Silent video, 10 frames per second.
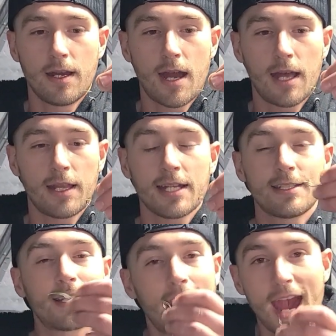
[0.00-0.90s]
I like
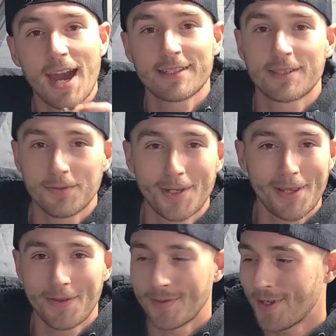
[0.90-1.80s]
to cast
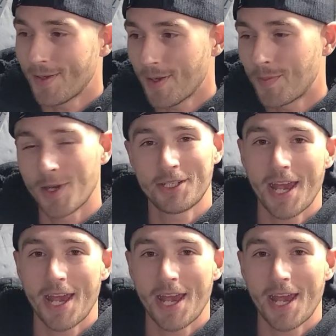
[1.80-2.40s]
with a bunch